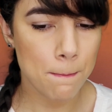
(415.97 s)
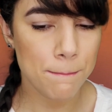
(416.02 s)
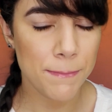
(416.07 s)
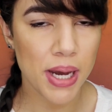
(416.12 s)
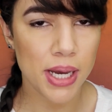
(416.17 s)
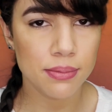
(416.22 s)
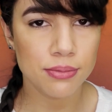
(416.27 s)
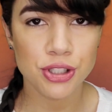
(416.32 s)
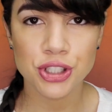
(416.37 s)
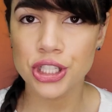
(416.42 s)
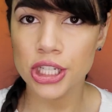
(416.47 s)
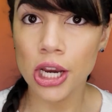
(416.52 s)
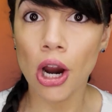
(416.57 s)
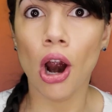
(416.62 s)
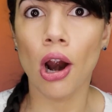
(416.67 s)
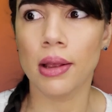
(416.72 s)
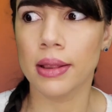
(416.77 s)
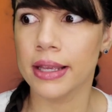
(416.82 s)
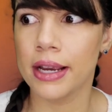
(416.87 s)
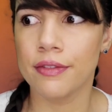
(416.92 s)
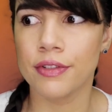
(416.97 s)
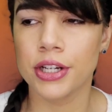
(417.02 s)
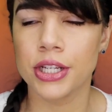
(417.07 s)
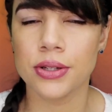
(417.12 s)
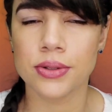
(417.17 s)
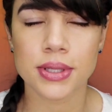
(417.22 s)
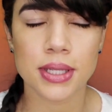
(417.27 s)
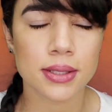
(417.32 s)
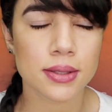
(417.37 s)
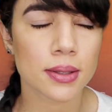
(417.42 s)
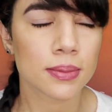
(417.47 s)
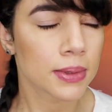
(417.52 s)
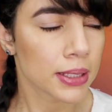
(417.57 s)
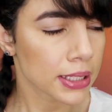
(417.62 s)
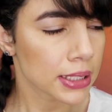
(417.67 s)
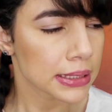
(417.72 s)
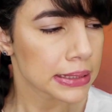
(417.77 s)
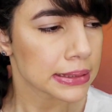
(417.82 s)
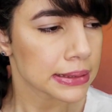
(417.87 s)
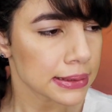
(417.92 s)
But she hardly ever used it. So I'm
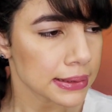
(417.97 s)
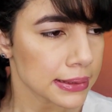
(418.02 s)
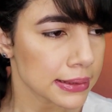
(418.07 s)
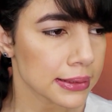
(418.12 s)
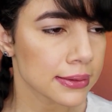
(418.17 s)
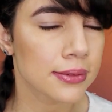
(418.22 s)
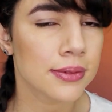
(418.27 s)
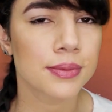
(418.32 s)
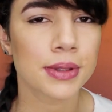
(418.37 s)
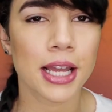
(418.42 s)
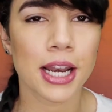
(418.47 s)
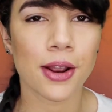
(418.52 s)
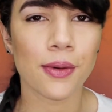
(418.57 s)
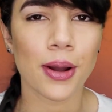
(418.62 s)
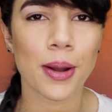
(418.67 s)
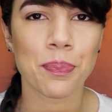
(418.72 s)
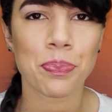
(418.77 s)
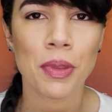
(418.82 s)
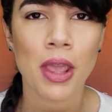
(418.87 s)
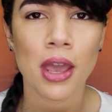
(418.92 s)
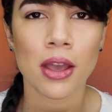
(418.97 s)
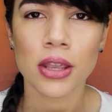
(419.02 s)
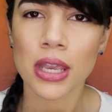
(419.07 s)
like, anyway.